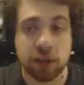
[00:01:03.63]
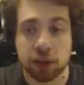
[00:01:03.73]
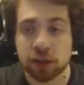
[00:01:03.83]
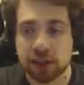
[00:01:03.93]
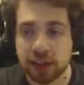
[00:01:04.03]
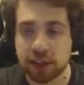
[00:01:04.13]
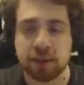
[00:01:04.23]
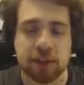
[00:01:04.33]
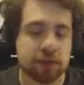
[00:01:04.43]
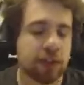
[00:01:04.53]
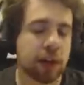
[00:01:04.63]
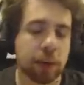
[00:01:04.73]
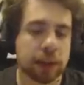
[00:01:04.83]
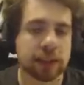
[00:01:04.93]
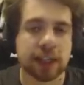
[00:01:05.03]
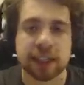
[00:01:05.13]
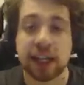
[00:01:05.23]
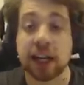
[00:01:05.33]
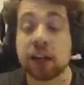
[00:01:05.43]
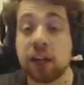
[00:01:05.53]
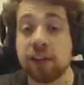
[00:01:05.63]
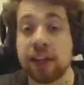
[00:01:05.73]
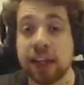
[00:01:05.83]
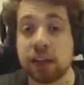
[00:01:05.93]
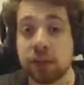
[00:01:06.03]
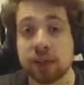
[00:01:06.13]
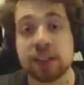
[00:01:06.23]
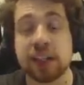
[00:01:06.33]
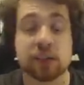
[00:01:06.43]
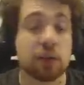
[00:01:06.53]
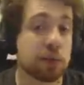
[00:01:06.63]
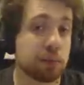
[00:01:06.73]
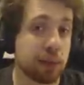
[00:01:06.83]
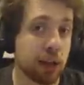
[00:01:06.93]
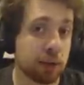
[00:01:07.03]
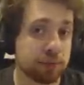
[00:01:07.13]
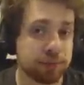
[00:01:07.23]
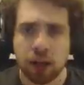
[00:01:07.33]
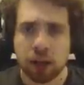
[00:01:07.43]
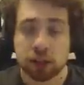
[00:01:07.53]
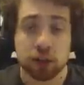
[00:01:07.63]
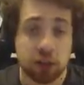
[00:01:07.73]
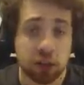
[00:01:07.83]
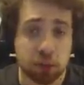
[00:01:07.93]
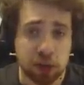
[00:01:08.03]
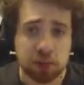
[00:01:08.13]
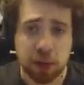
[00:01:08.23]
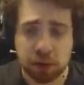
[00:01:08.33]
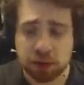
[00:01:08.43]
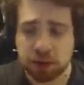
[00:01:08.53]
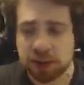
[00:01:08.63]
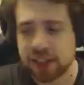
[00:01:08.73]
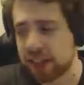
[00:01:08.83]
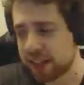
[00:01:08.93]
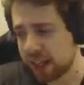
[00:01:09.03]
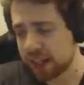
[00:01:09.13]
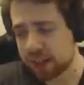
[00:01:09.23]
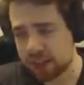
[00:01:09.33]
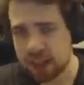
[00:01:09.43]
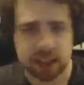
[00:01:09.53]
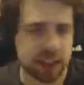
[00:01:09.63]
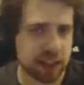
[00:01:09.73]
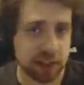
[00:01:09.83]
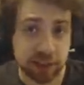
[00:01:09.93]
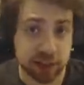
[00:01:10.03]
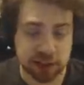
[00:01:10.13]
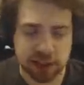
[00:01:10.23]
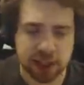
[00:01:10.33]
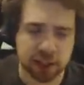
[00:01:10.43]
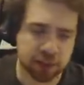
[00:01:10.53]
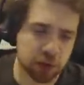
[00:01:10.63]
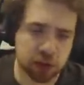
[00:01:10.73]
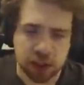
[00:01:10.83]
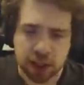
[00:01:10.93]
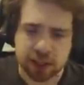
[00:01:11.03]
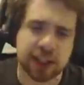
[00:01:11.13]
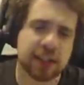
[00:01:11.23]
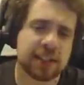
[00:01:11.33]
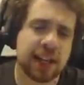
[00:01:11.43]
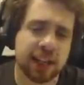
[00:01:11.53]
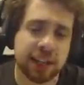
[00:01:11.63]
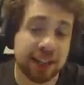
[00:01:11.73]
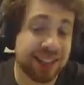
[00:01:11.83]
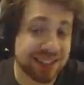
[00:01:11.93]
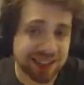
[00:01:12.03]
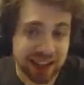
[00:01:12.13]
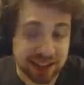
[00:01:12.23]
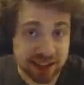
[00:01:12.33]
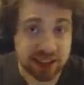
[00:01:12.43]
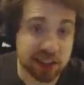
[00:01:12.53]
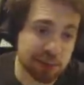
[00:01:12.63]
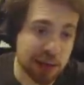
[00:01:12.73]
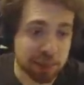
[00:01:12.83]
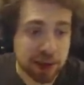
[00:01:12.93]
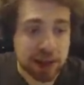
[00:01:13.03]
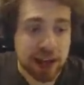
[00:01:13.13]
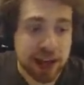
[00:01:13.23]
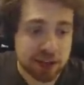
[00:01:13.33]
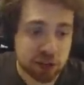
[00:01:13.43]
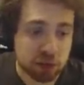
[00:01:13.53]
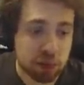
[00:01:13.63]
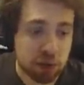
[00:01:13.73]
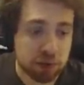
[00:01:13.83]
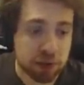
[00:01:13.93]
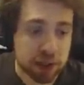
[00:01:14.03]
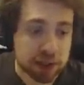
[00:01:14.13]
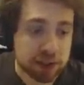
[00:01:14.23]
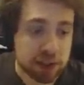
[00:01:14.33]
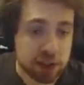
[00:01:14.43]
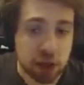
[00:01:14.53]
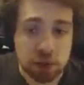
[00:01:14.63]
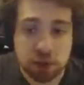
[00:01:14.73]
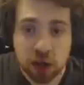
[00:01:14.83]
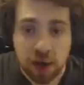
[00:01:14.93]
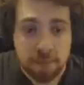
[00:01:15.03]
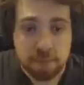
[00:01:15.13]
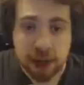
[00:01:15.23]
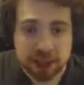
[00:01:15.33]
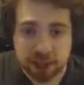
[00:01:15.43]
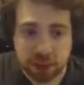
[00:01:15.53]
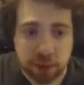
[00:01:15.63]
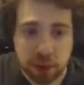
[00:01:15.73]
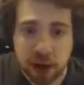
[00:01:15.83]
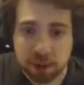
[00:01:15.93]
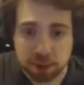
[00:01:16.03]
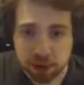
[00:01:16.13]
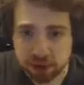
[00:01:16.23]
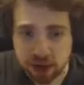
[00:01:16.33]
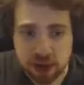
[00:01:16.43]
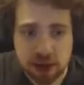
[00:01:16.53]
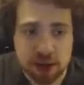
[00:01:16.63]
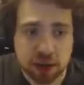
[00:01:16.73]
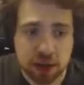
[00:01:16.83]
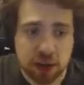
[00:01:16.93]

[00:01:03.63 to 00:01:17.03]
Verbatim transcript: video yourself, it's very well done. I'm gonna leave a link to it in the description below. So the new Breach mode, there is an attacker side and a defender side. Of course, attacker side in this case, in this map, has to move this huge battering ram you see here.